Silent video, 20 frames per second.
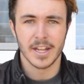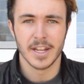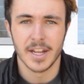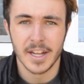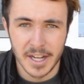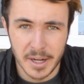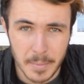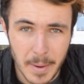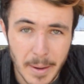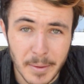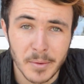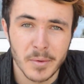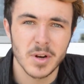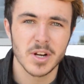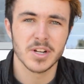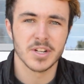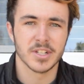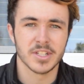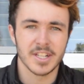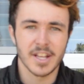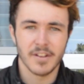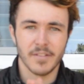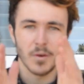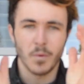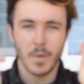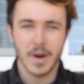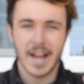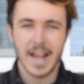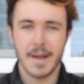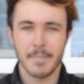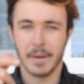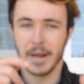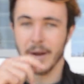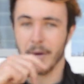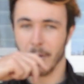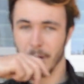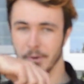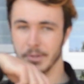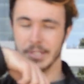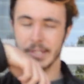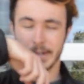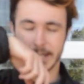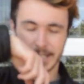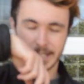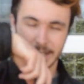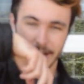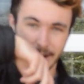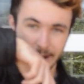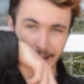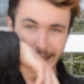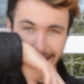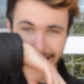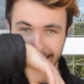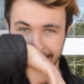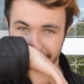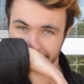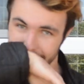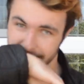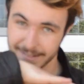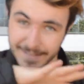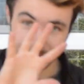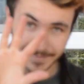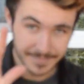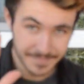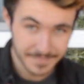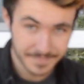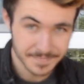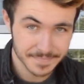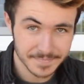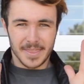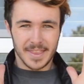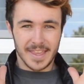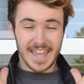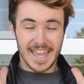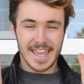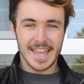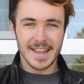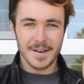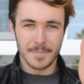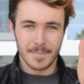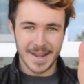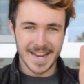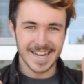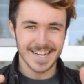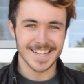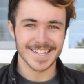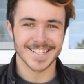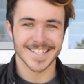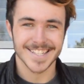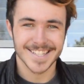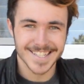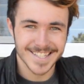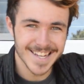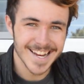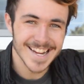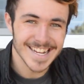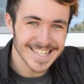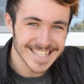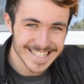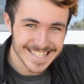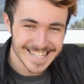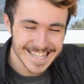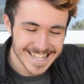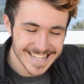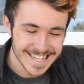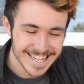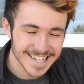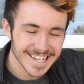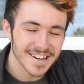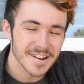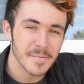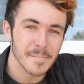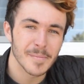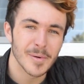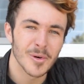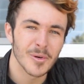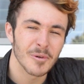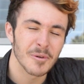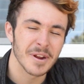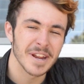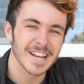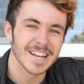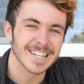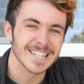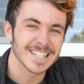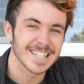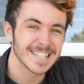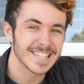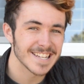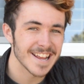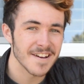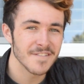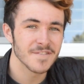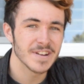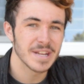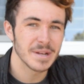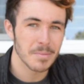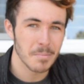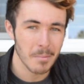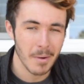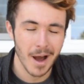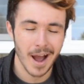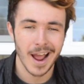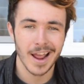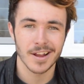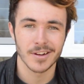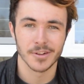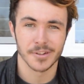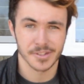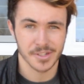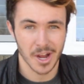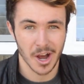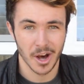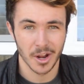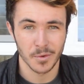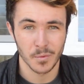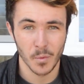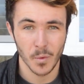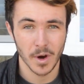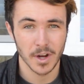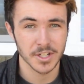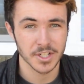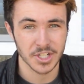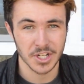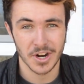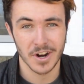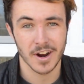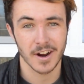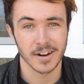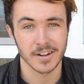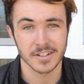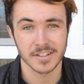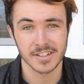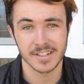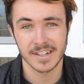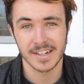You're probably wondering to yourself, what happened? What was the result? It made it 16.7 miles on 1 charge.